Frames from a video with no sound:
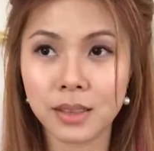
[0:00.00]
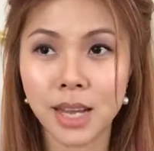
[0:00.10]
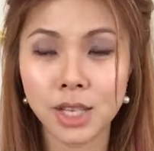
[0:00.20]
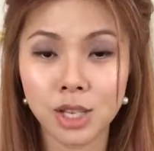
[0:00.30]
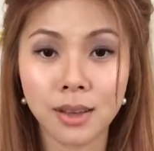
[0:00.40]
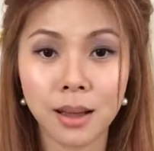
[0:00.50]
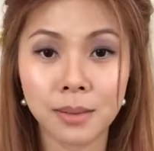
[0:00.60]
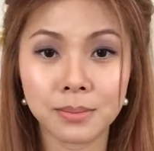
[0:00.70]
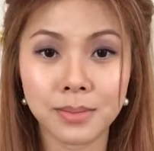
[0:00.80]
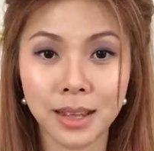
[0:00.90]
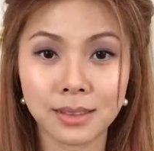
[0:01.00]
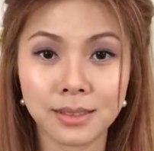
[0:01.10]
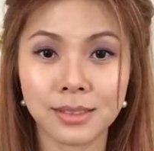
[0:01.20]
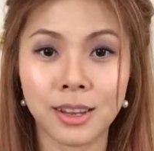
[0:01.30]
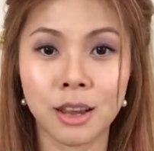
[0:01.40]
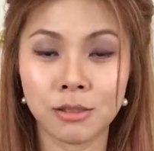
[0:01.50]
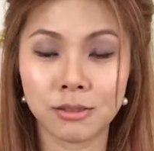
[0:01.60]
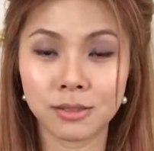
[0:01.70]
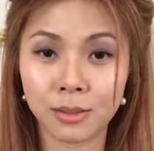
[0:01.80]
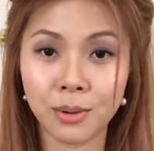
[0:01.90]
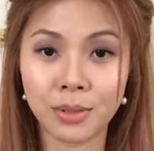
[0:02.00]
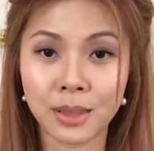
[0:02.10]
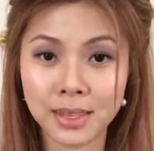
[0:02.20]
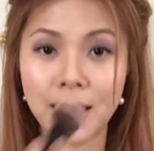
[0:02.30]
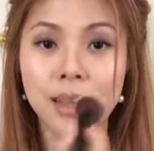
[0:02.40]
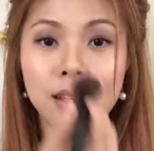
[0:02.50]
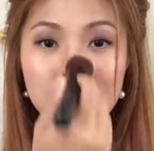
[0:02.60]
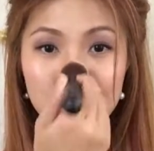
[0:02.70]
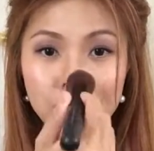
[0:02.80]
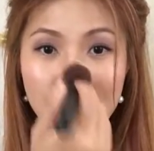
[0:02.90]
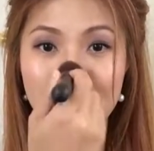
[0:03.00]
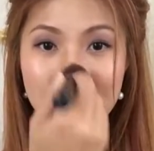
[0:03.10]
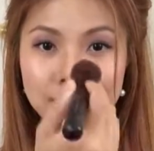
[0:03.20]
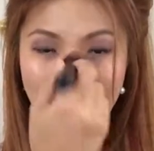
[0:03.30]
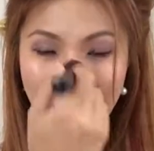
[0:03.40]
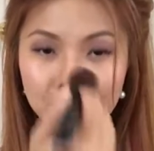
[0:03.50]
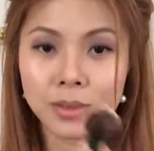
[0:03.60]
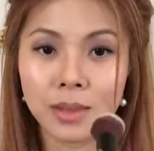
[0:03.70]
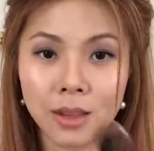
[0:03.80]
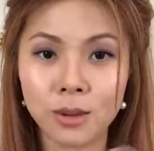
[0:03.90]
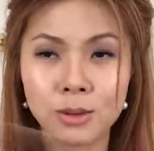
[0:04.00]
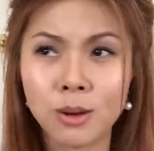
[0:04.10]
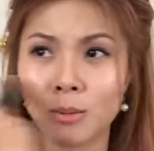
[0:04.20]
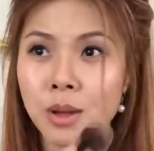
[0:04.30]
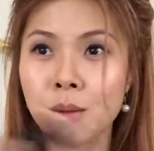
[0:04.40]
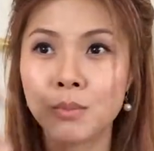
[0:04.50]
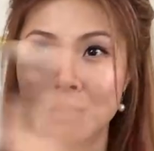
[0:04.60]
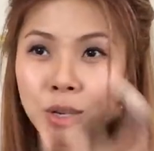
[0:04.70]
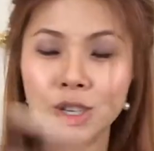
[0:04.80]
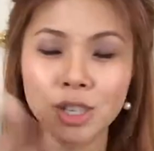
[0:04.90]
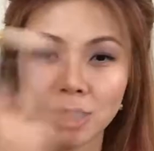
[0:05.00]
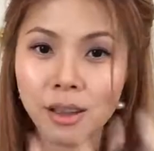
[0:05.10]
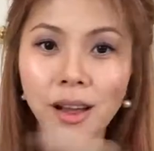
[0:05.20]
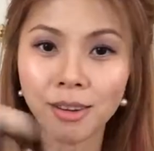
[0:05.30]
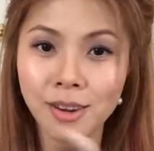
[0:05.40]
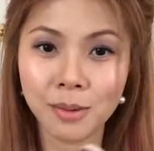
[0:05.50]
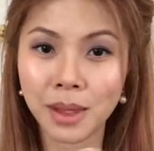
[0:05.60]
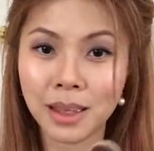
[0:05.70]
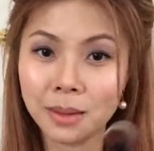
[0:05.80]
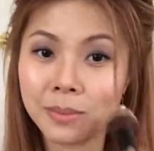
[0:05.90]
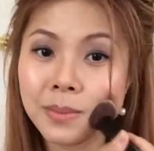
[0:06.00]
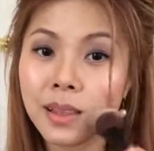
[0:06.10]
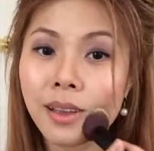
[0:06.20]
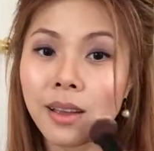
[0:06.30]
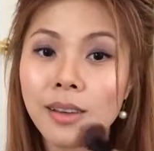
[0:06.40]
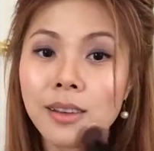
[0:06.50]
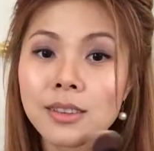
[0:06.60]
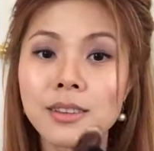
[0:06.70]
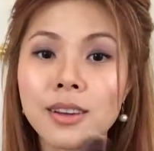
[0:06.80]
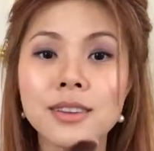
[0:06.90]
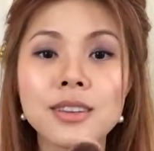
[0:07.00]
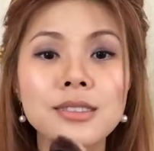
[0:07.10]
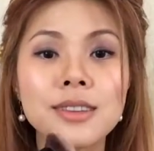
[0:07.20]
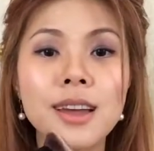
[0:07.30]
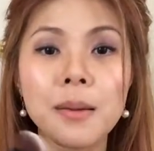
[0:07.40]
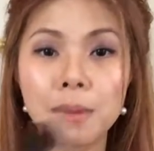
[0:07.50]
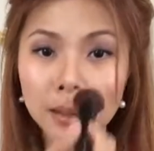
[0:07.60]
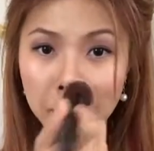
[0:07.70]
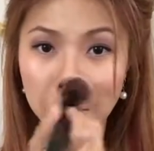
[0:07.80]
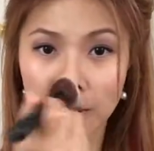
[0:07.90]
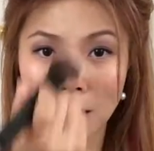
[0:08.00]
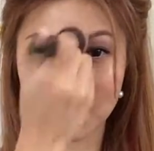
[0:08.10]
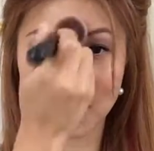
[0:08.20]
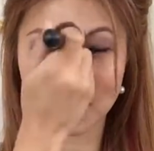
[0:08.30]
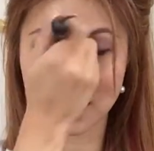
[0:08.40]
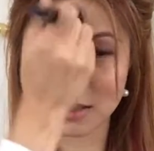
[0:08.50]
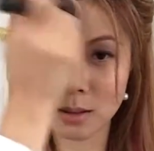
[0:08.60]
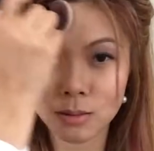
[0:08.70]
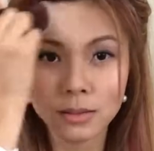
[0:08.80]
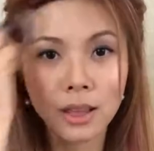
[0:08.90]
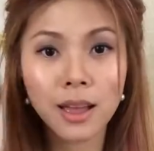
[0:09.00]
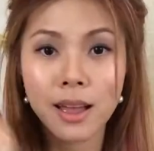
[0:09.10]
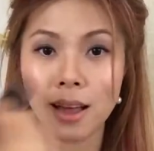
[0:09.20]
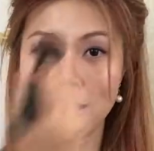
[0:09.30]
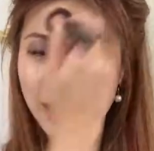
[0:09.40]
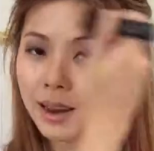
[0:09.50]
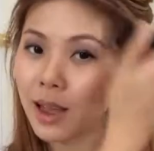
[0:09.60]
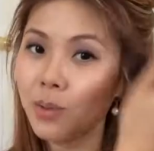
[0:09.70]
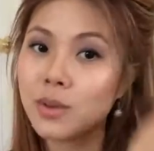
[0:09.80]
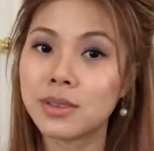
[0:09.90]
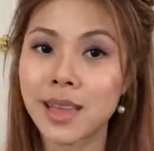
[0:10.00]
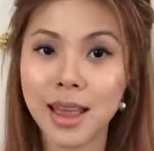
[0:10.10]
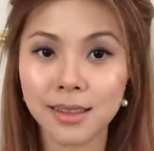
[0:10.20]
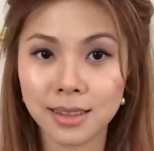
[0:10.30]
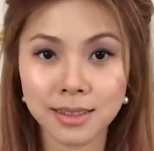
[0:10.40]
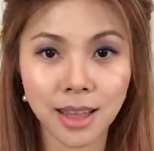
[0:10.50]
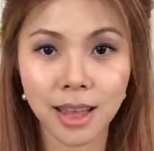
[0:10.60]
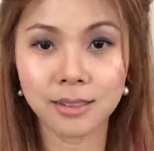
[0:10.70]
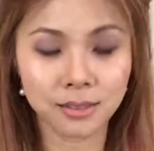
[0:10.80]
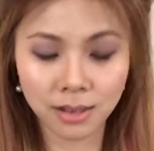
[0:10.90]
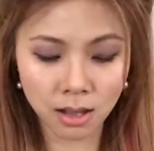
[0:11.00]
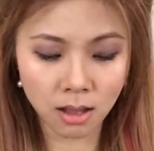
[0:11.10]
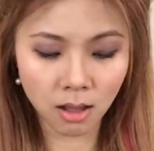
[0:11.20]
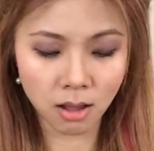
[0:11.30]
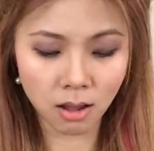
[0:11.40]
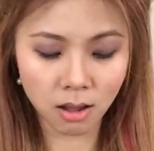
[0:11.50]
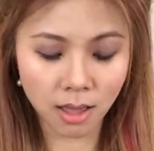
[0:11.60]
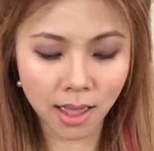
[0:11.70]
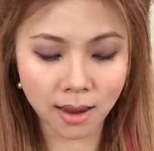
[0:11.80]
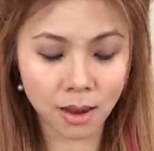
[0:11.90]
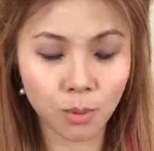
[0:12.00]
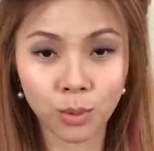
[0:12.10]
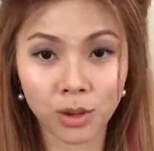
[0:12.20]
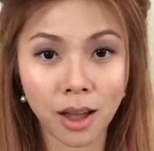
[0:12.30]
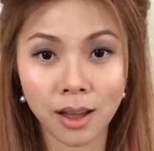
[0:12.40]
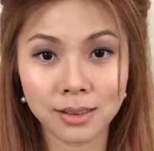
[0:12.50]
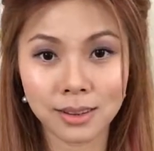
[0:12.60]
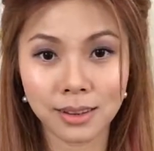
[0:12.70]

touching up, like, you know, throughout the day, try to dab so that you don't mush all your makeup. So I just dab like this on my T-zone, and I would stand in the sun and it would not